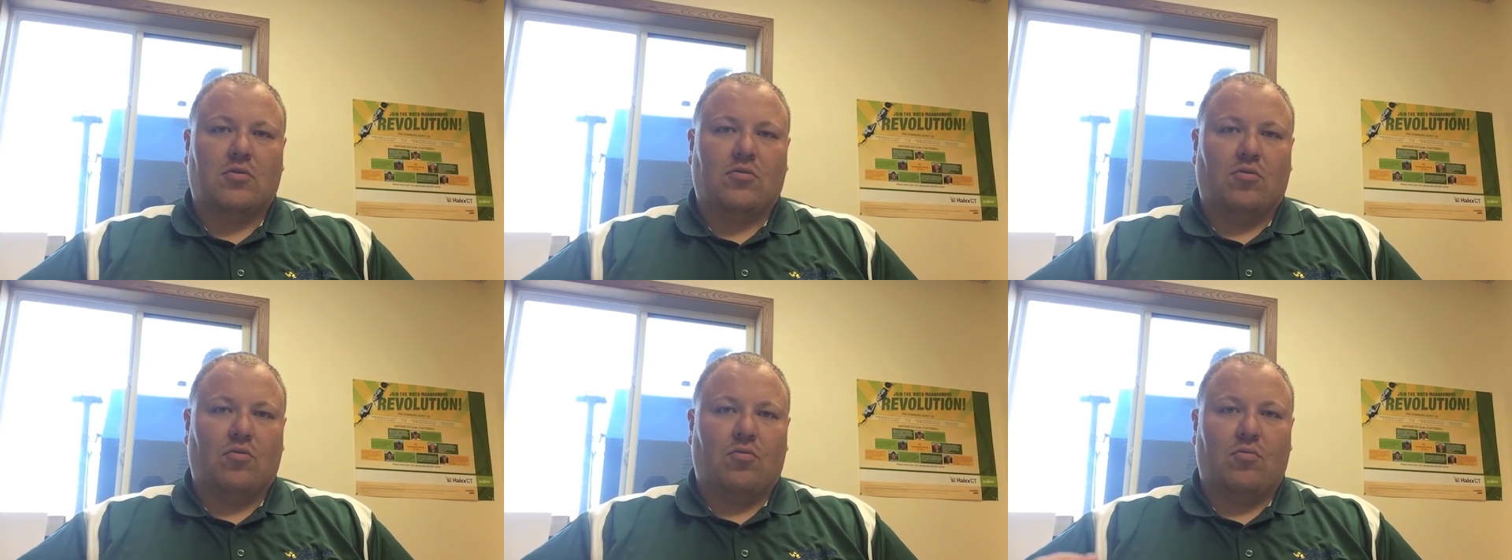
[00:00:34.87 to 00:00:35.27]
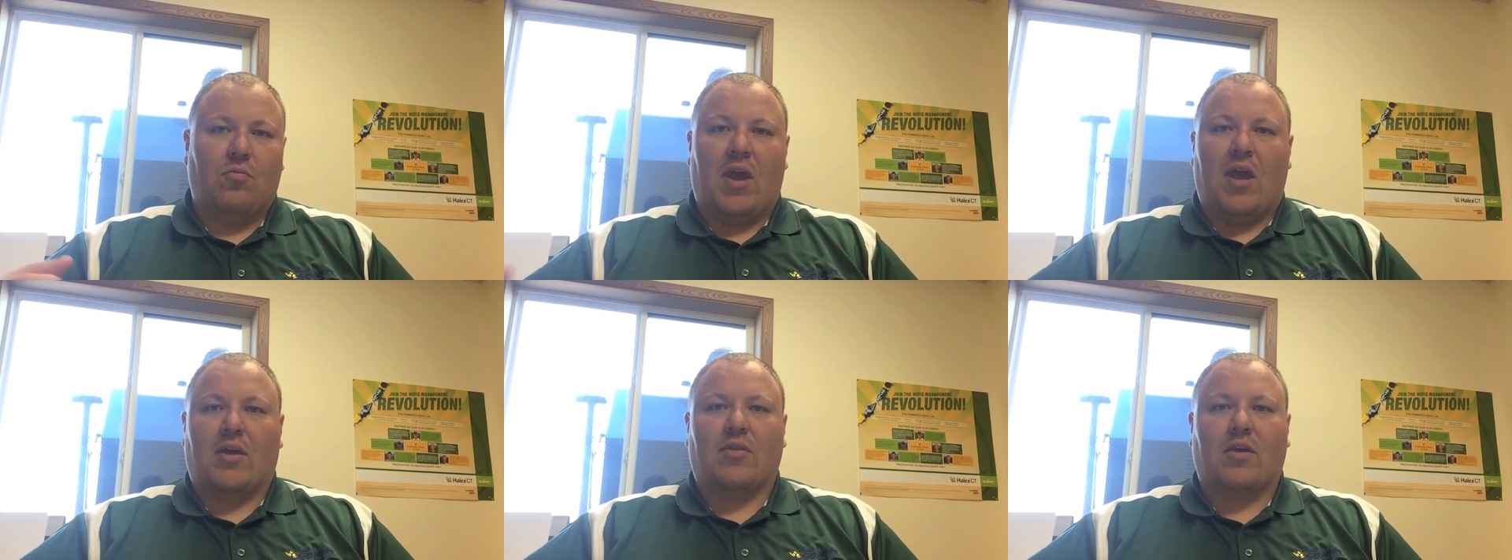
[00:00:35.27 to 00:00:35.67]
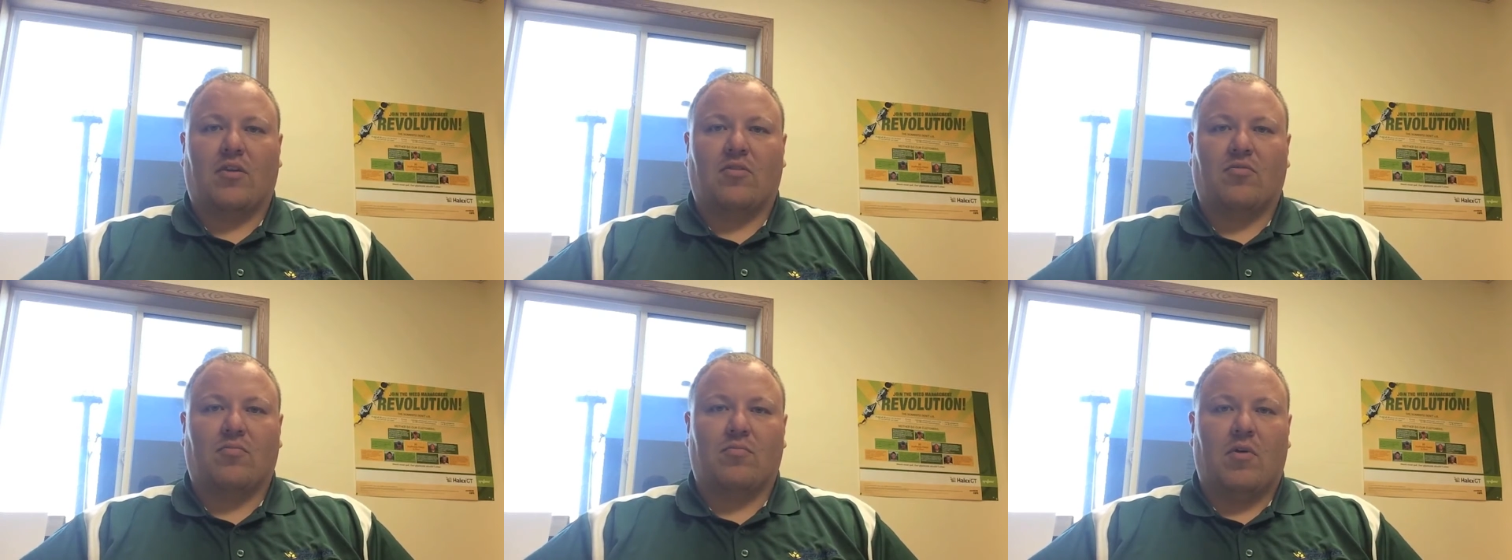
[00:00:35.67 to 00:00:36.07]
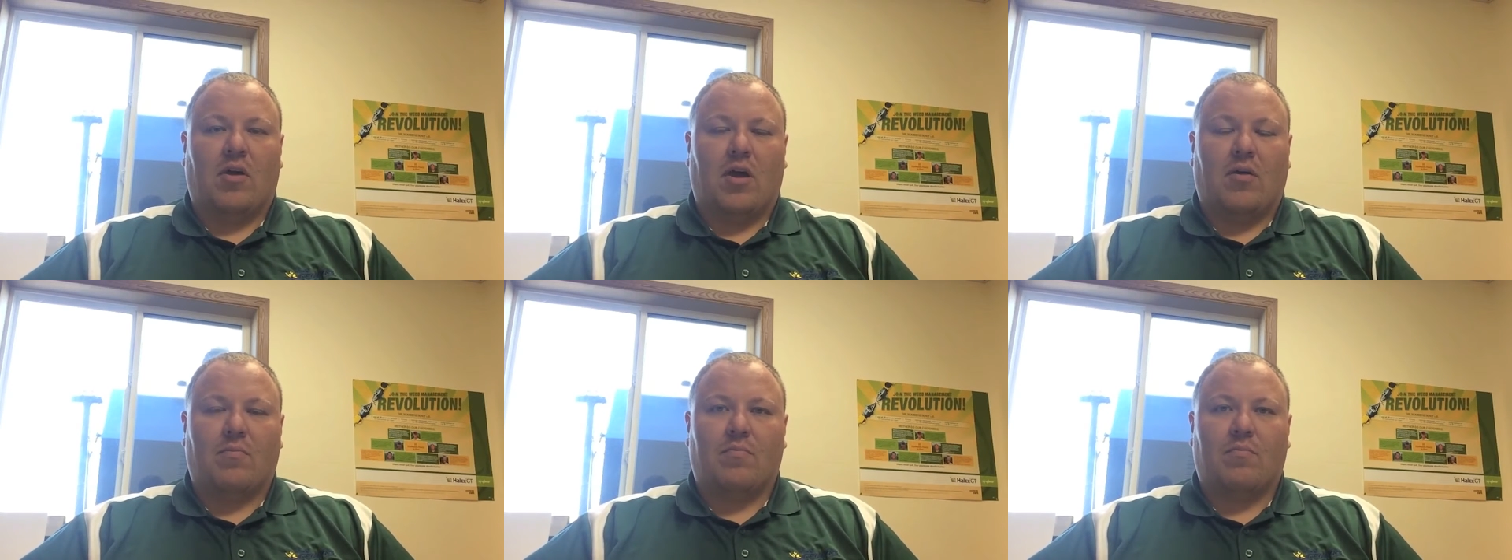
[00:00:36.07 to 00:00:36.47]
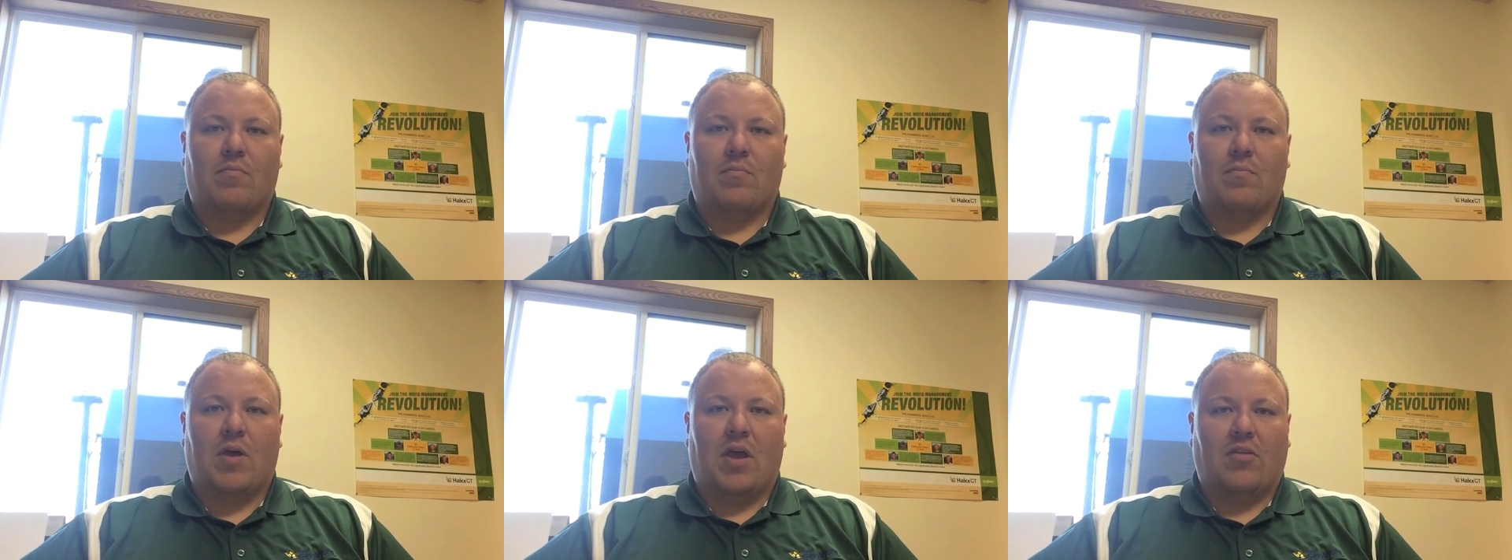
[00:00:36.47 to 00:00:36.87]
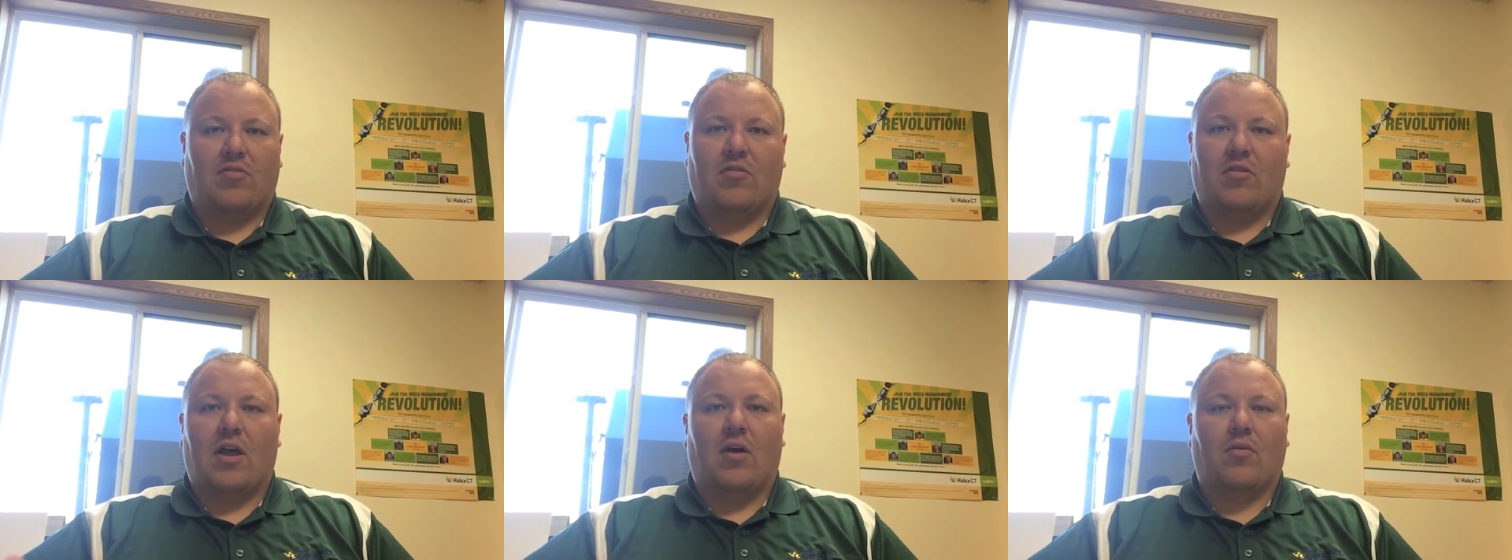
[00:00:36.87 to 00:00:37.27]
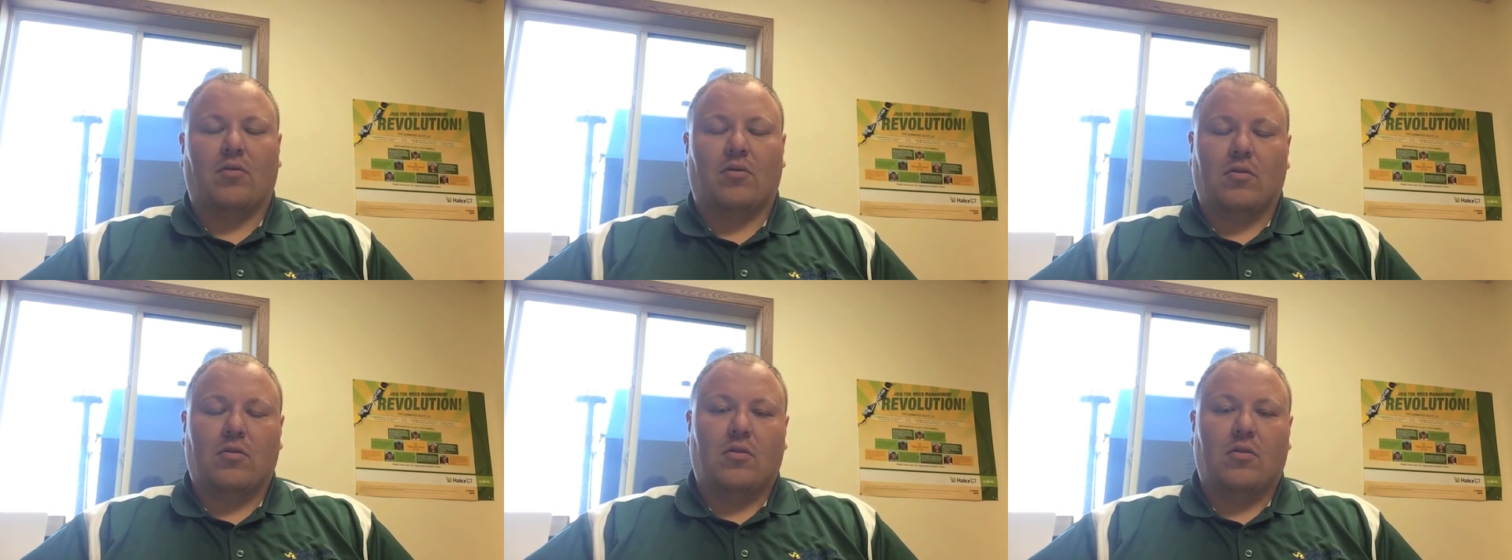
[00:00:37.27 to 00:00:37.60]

to make things pencil out.